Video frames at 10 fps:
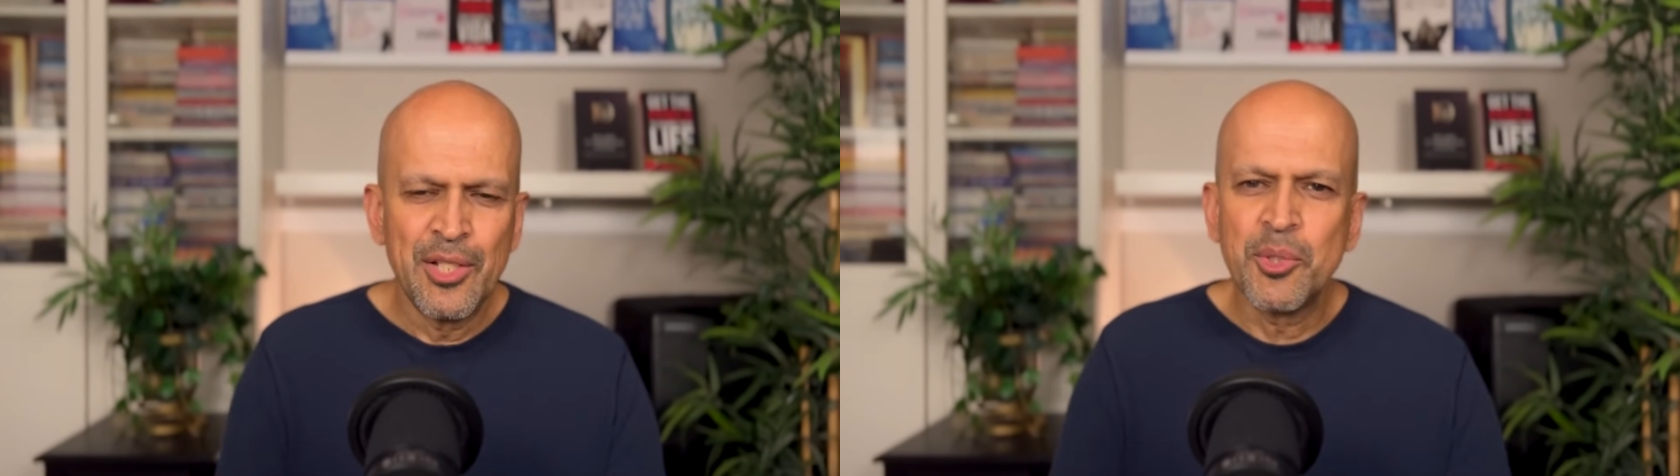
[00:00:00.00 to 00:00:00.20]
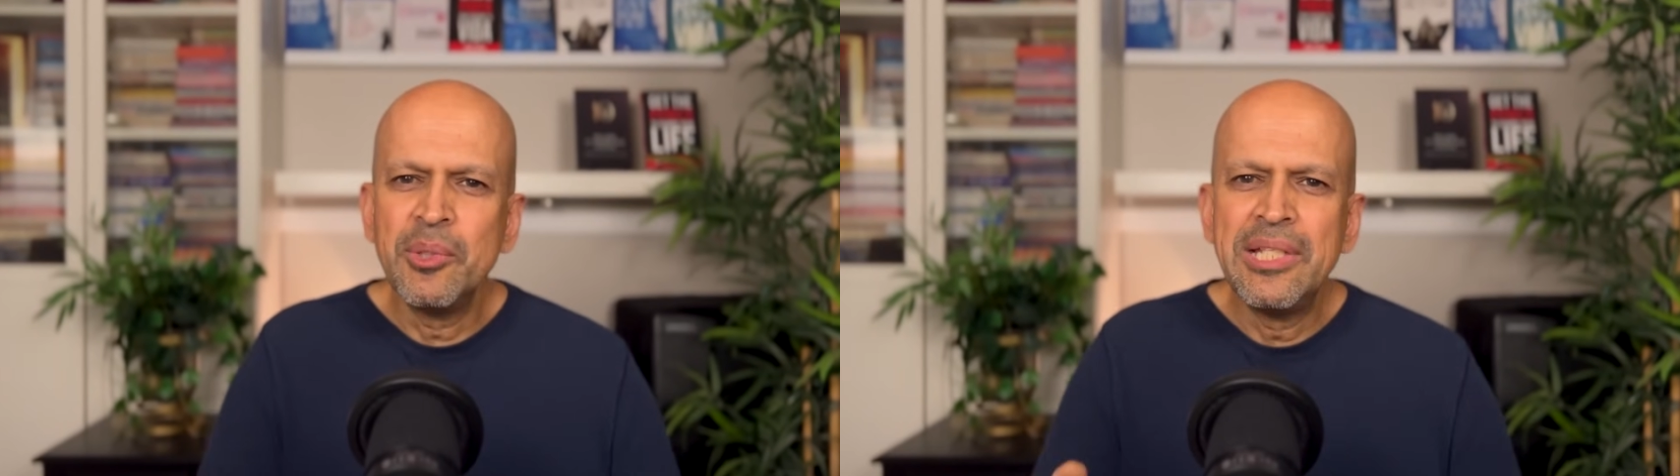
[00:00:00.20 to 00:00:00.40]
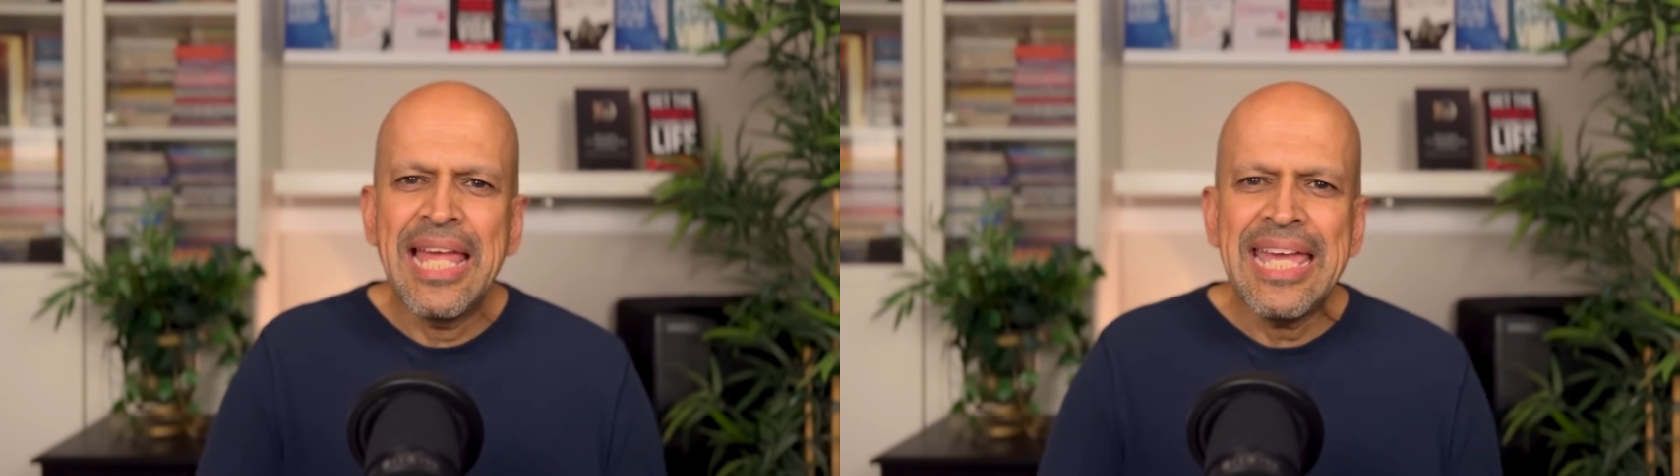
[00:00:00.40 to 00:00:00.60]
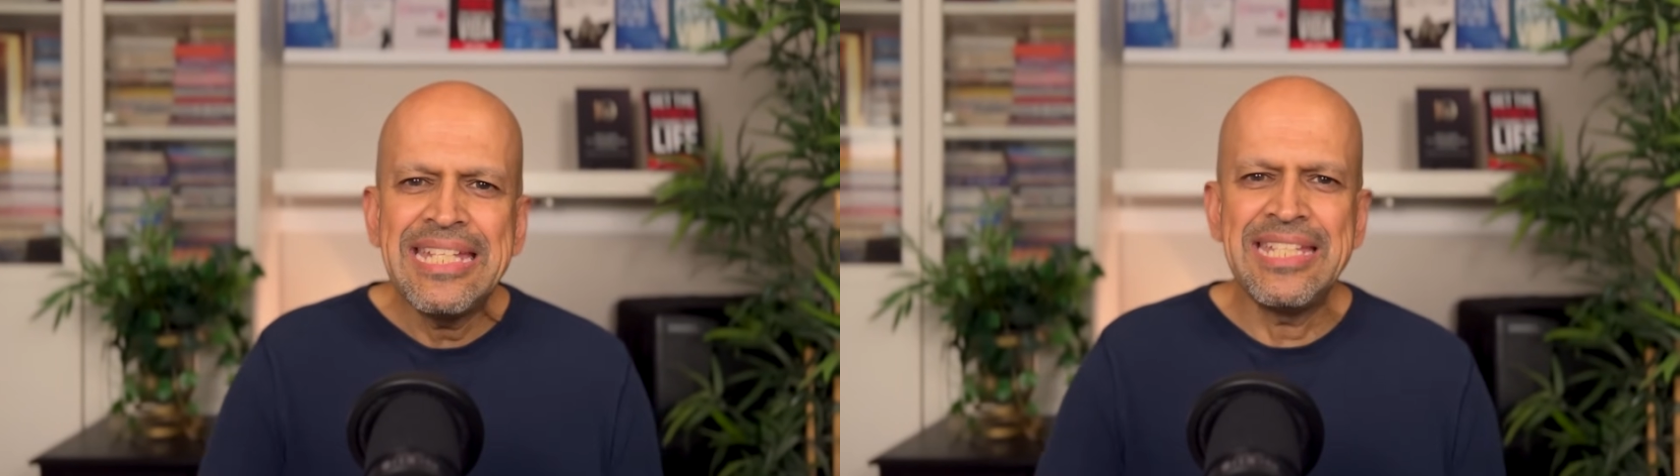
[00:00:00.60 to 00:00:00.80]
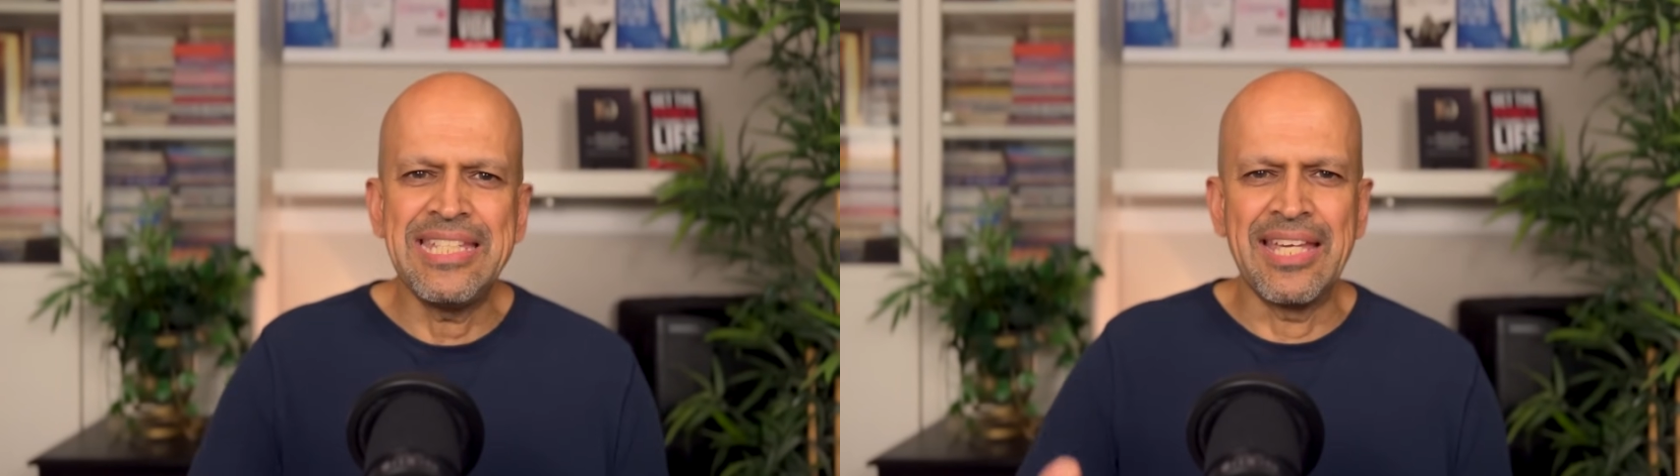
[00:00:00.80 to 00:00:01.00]
to
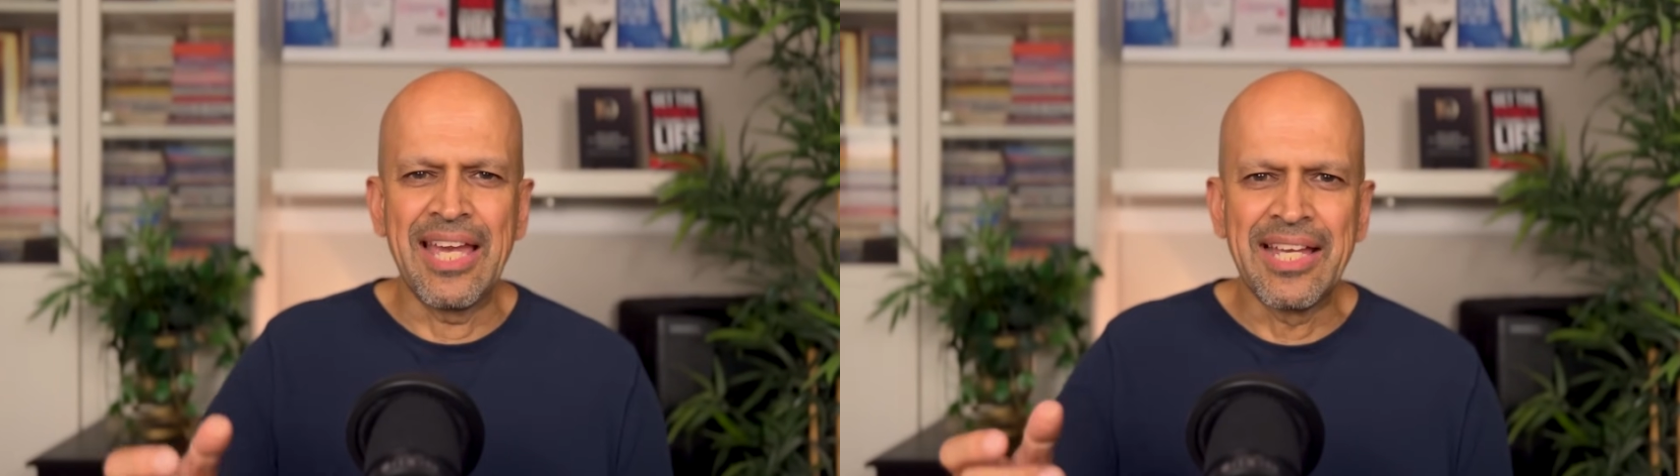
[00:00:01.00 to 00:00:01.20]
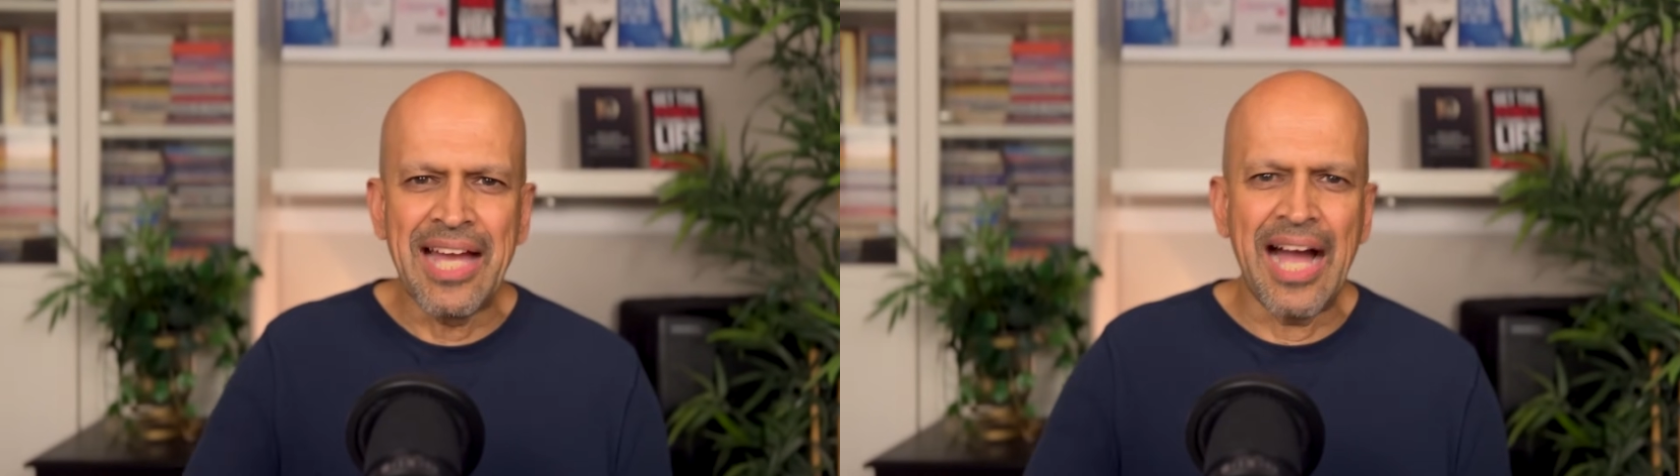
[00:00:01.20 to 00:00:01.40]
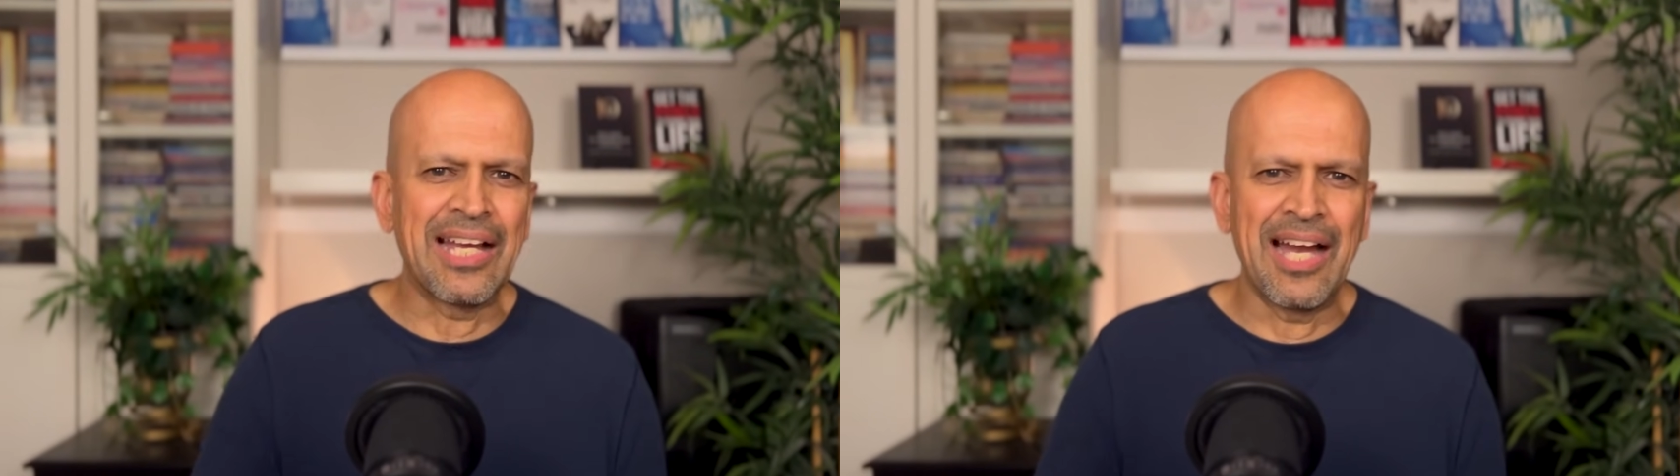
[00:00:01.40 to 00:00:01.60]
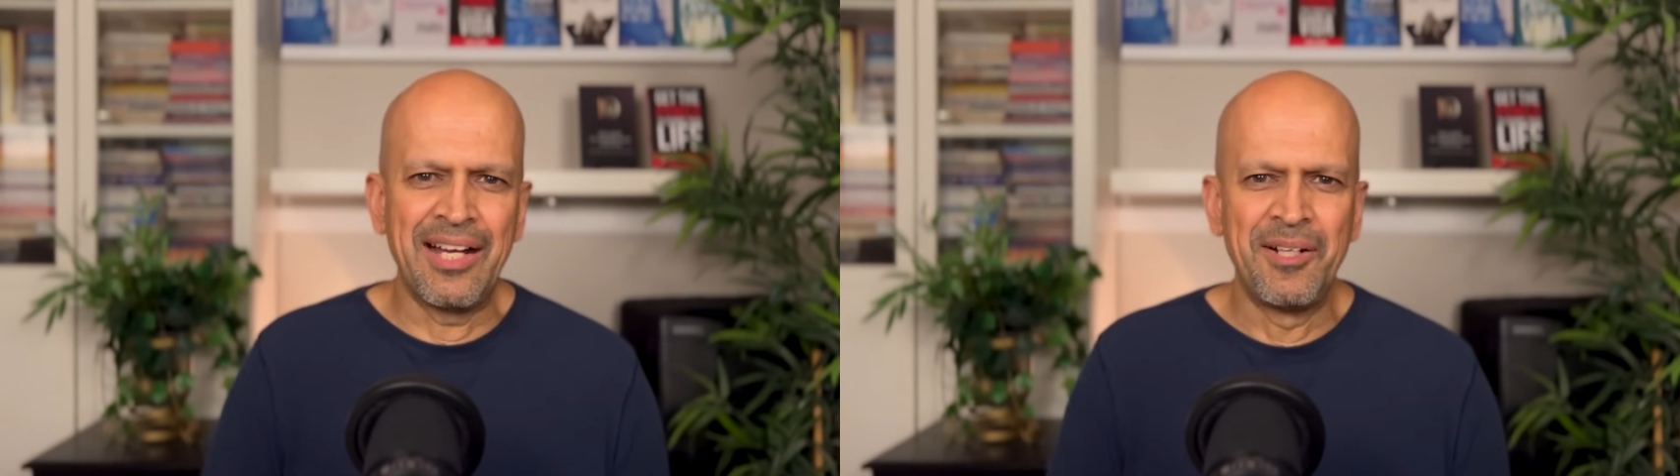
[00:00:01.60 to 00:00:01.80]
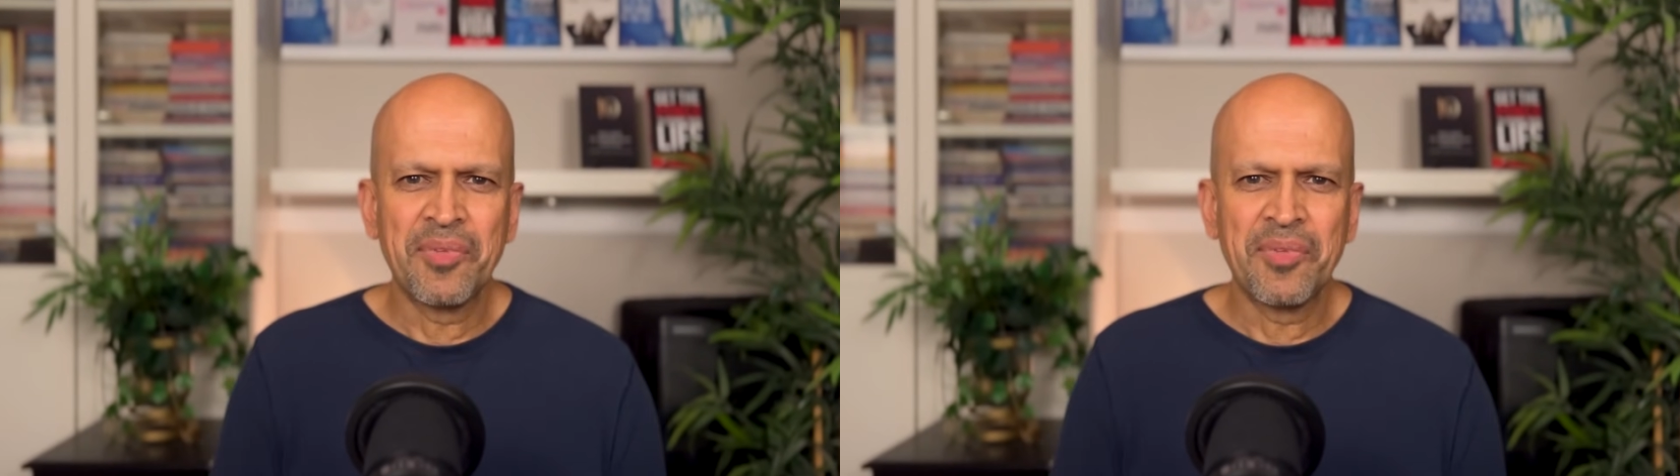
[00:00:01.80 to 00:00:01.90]
Lady Gaga.